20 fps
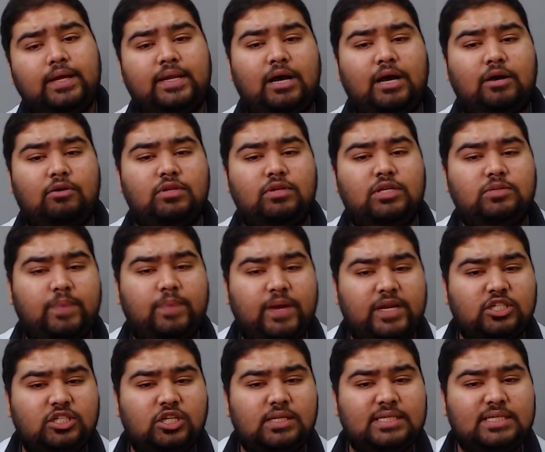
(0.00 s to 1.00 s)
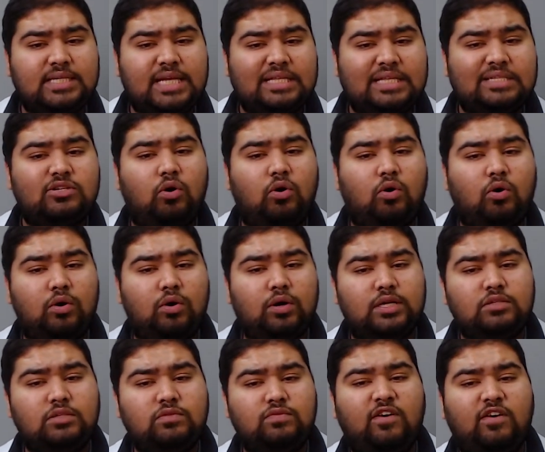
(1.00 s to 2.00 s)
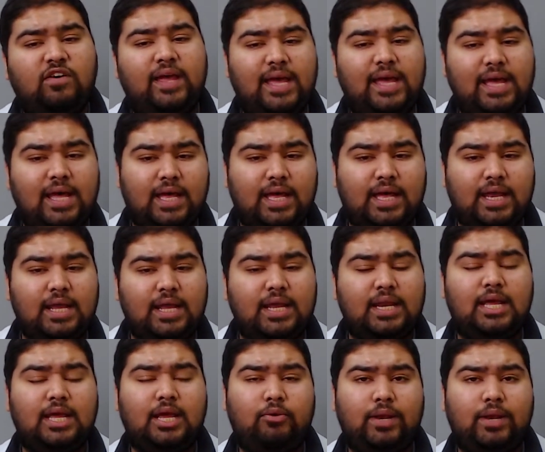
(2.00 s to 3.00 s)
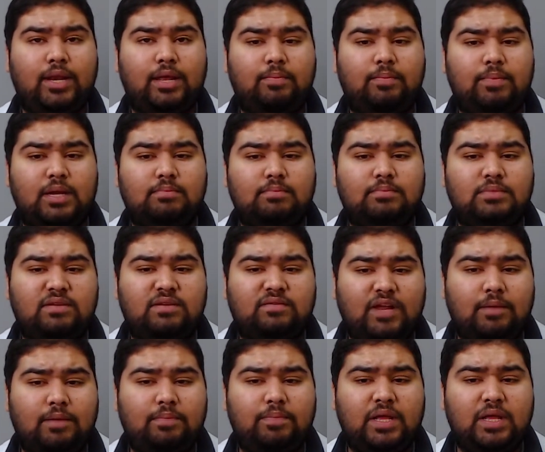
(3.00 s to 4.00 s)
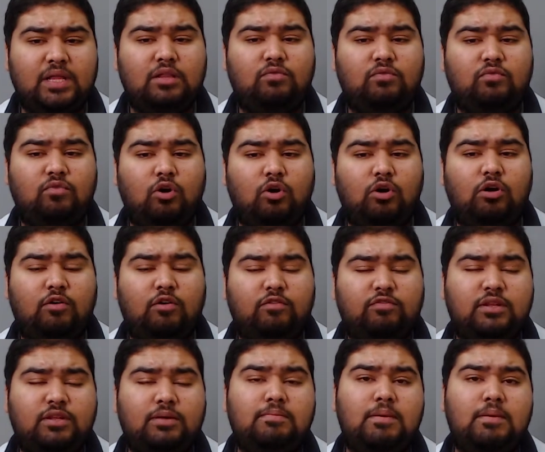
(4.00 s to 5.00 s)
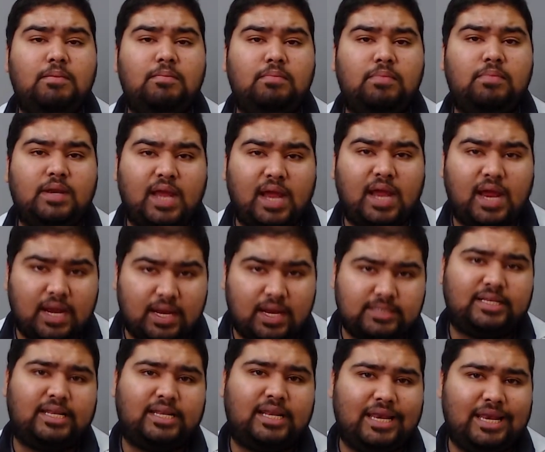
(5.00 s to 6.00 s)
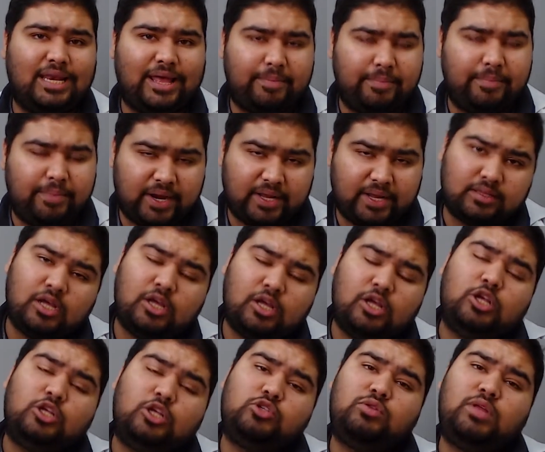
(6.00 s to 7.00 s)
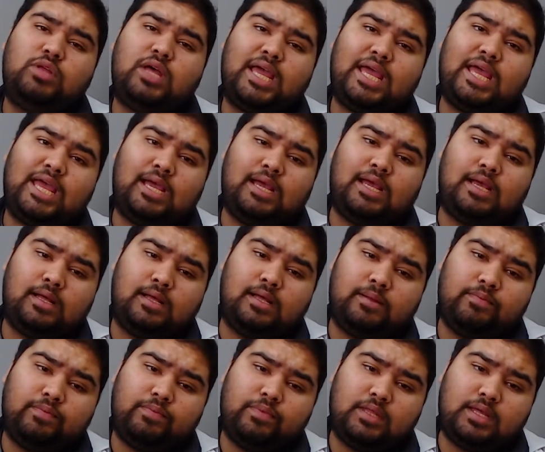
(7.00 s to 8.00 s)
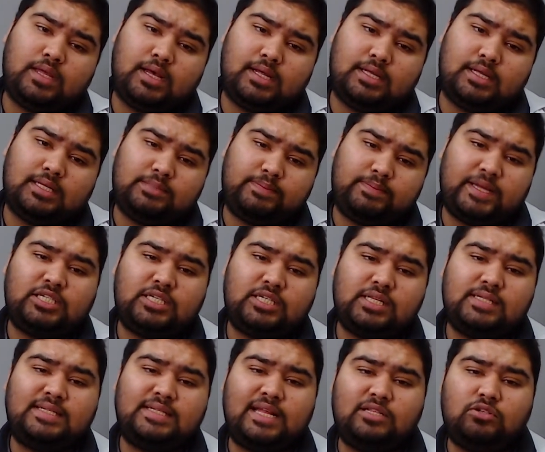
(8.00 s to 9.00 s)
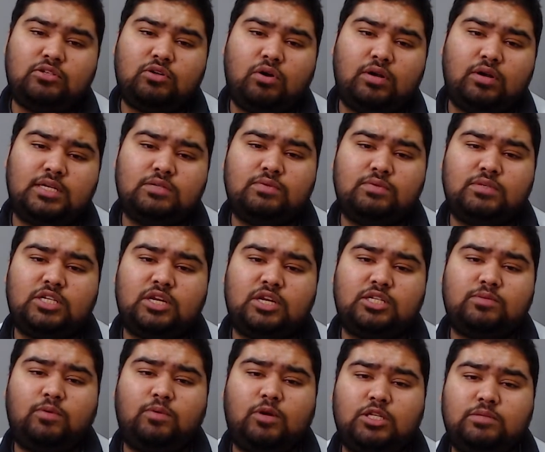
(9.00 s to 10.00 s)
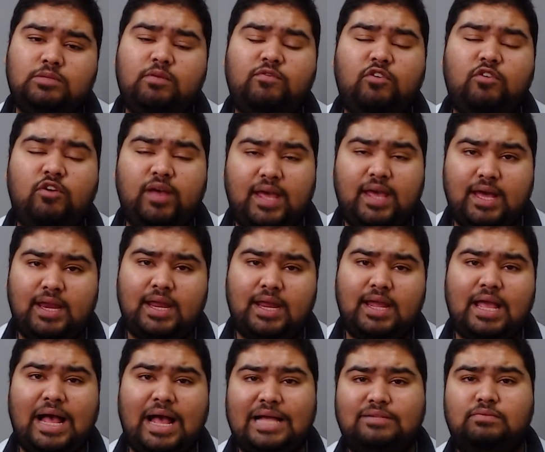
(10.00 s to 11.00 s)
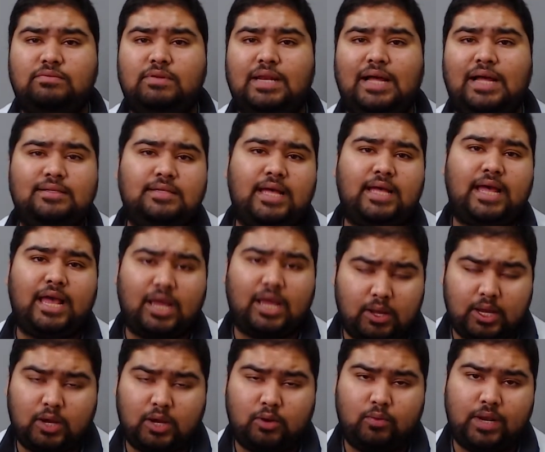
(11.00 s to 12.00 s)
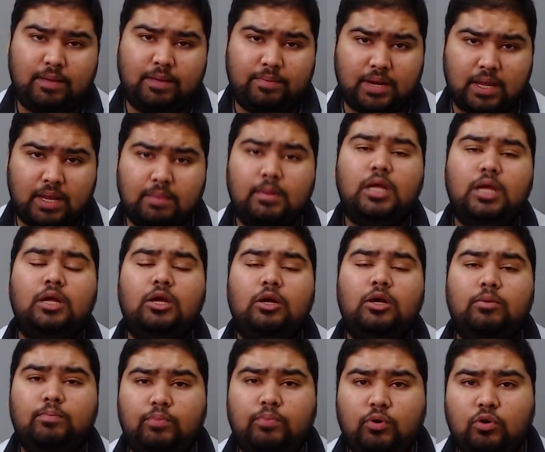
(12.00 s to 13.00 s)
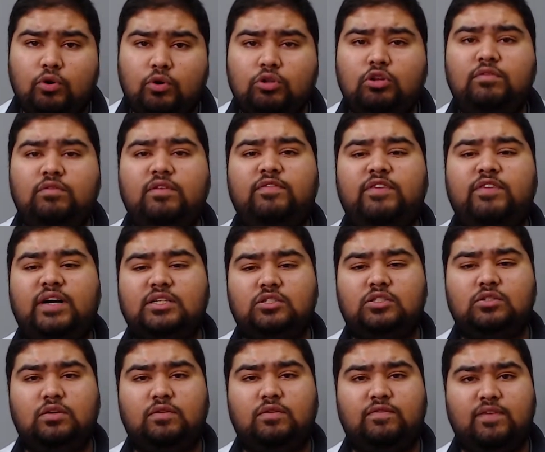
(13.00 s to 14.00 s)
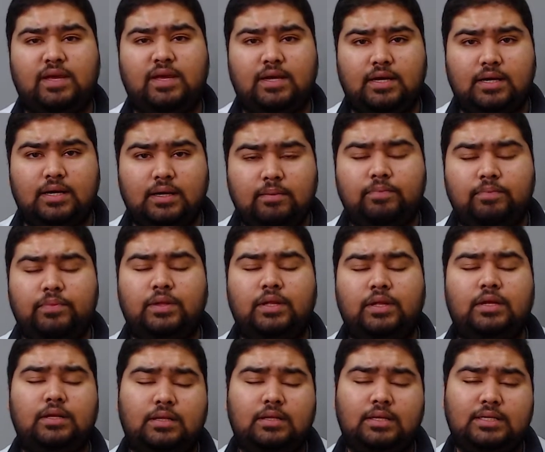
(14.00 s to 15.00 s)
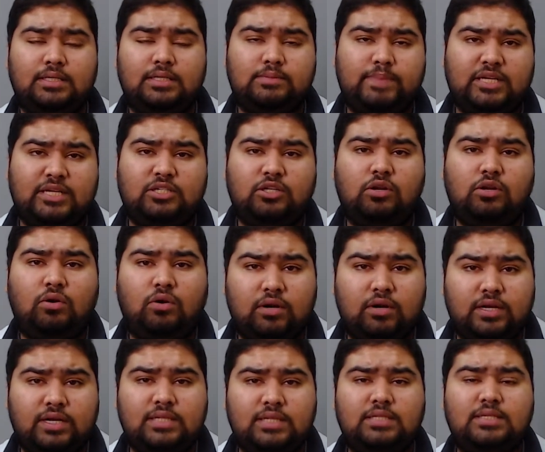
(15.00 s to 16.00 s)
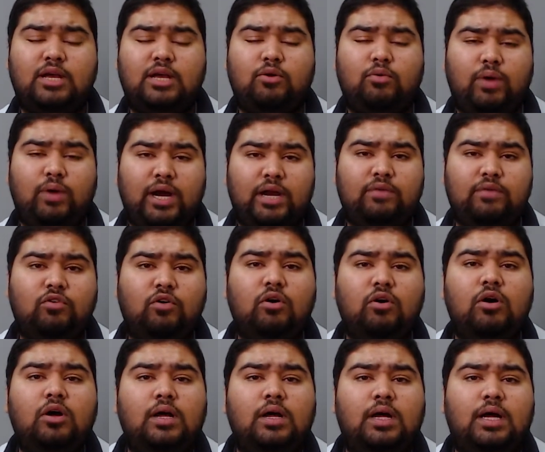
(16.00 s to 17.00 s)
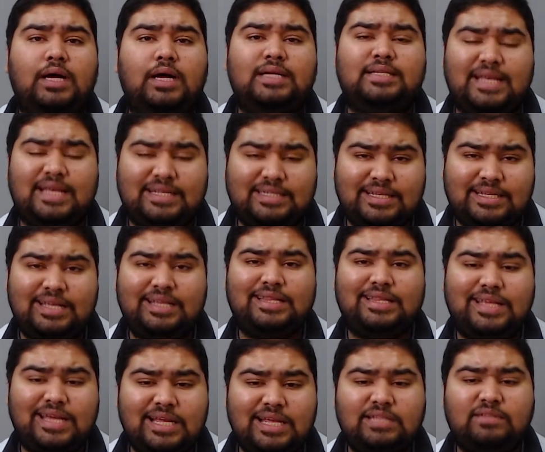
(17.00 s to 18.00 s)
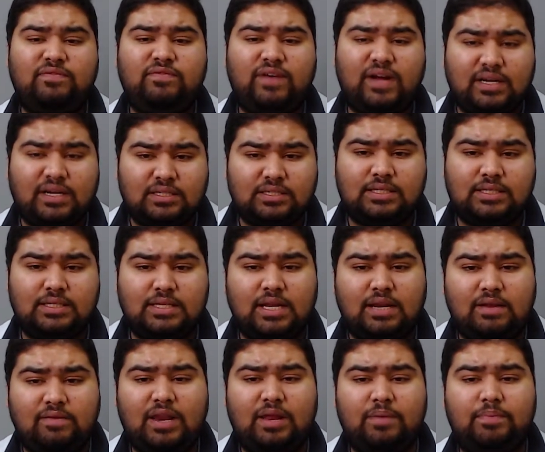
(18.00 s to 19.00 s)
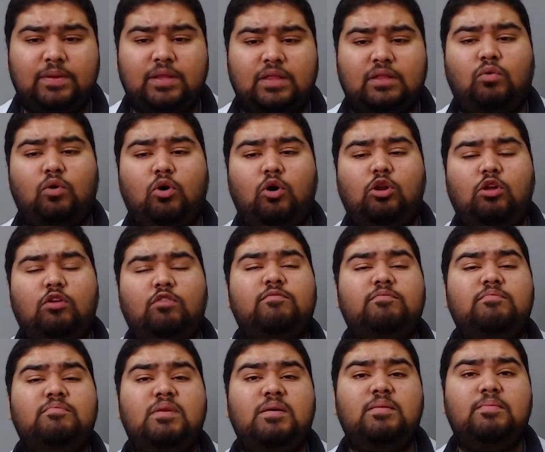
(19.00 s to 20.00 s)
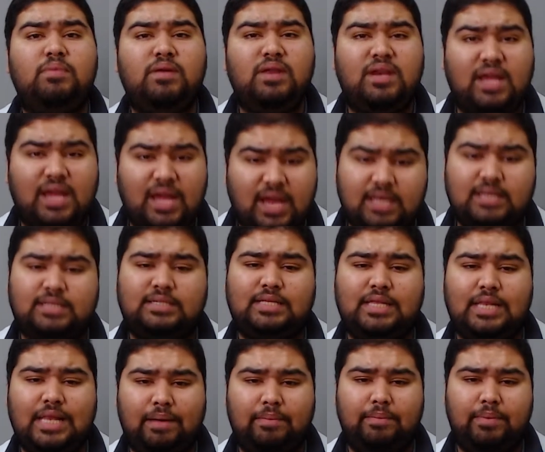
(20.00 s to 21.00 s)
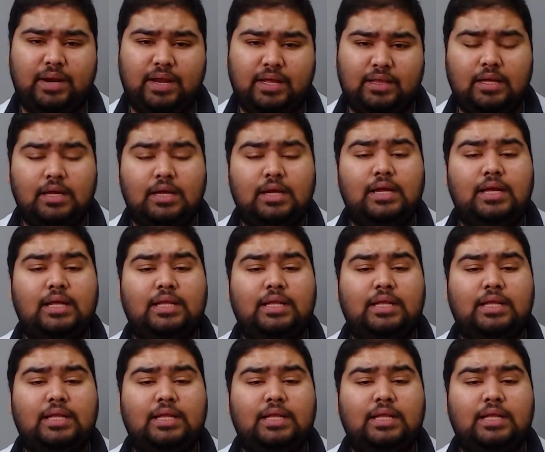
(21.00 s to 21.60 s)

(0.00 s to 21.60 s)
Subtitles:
Now the special sense organs for hearing and equilibrium develop in the wall of the membranous labyrinth. So the special sense organs which are responsible for hearing as well as equilibrium, both of the functions of ear, the special organs required for assessing these functions, they develop in the wall of membranous labyrinth.